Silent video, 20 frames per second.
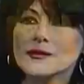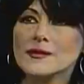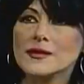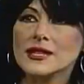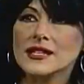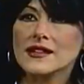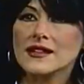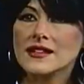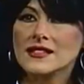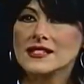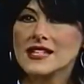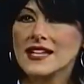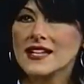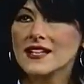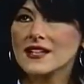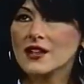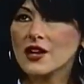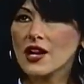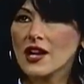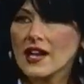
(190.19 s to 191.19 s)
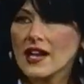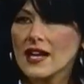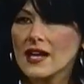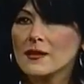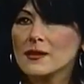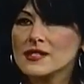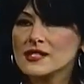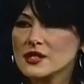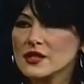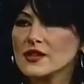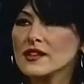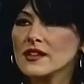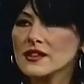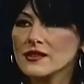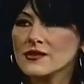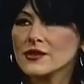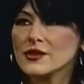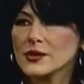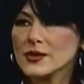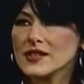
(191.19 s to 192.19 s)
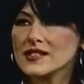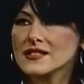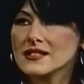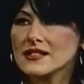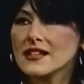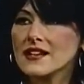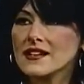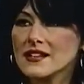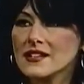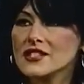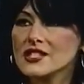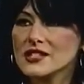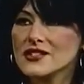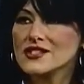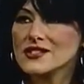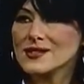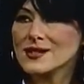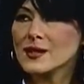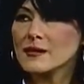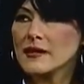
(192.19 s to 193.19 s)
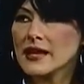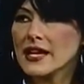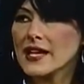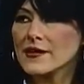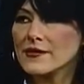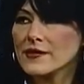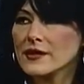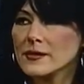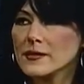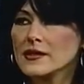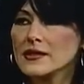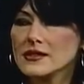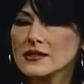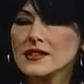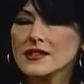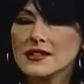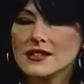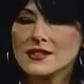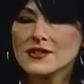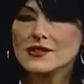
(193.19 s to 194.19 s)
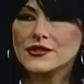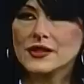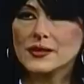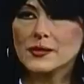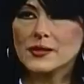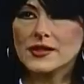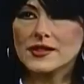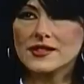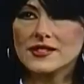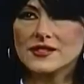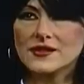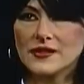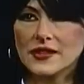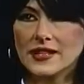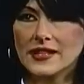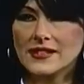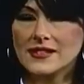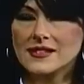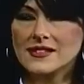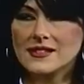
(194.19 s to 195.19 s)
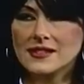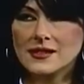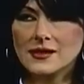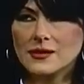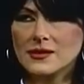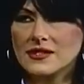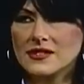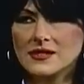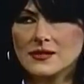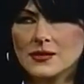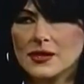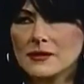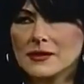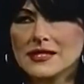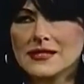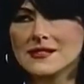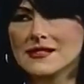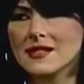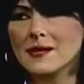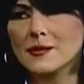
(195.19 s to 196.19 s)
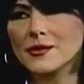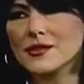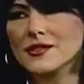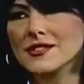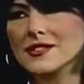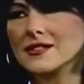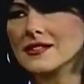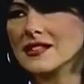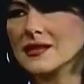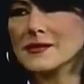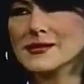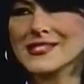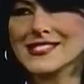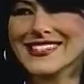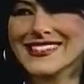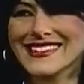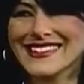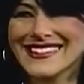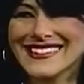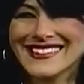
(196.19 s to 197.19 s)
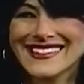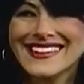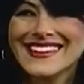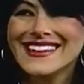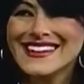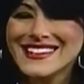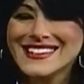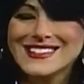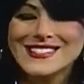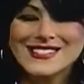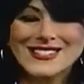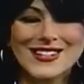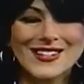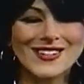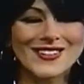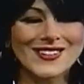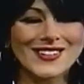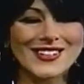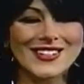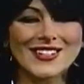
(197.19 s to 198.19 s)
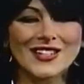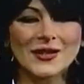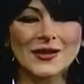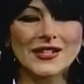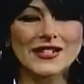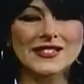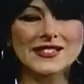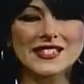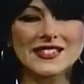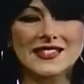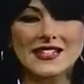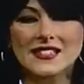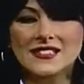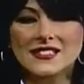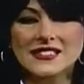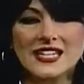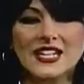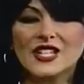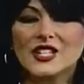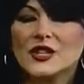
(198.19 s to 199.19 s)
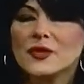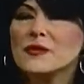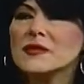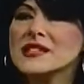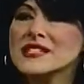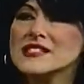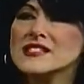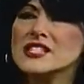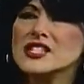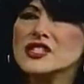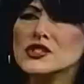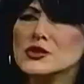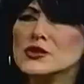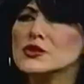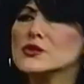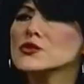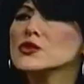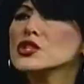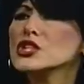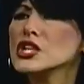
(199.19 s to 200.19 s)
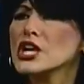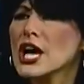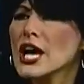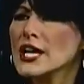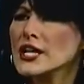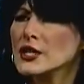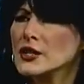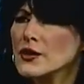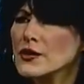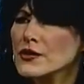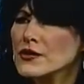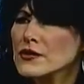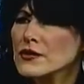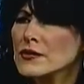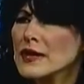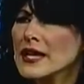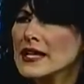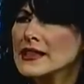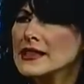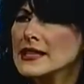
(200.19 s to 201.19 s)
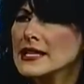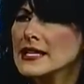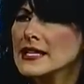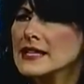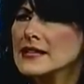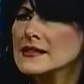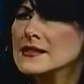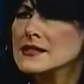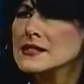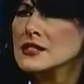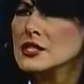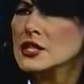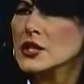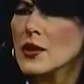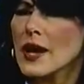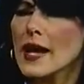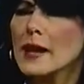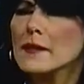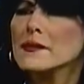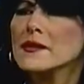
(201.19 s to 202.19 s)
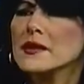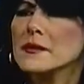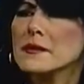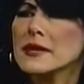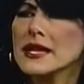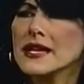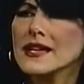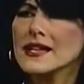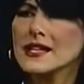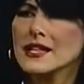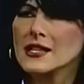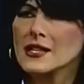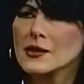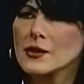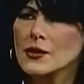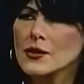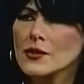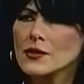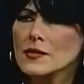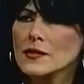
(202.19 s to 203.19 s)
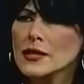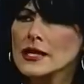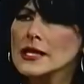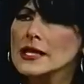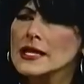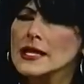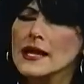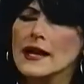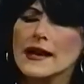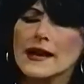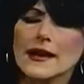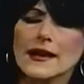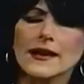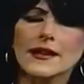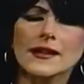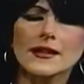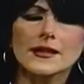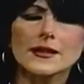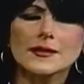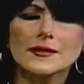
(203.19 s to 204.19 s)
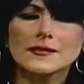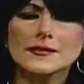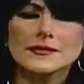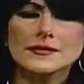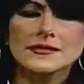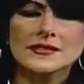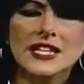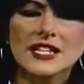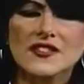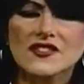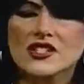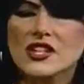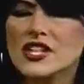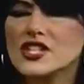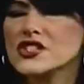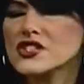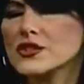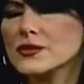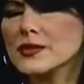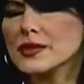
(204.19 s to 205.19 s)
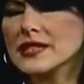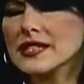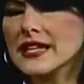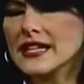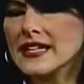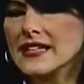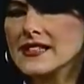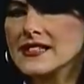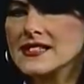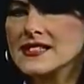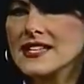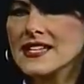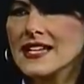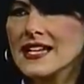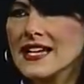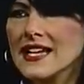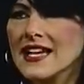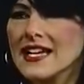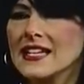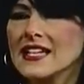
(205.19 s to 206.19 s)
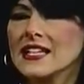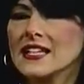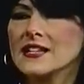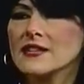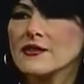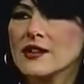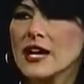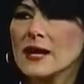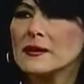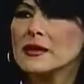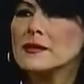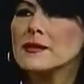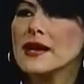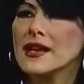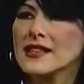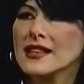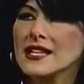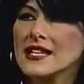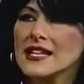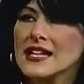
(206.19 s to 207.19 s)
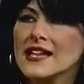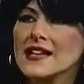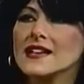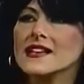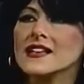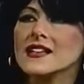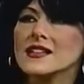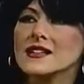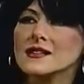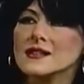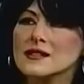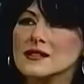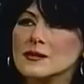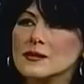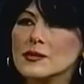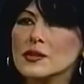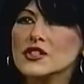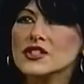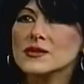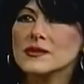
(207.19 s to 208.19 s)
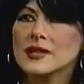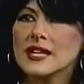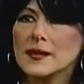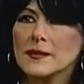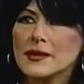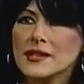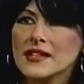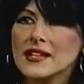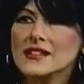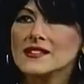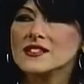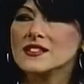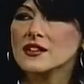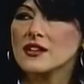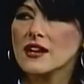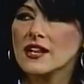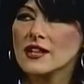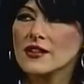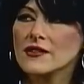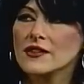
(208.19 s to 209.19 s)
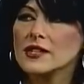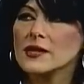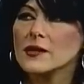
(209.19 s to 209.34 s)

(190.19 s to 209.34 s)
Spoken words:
because I was looking through his luggage. He'd just come back from a trip with his friends and there was women's numbers and lipstick, and so, he said, that's none of your business. You do not go through my things. I'm the man in the home. That is not your place. And he grabbed me by the neck and pushed me up against a concrete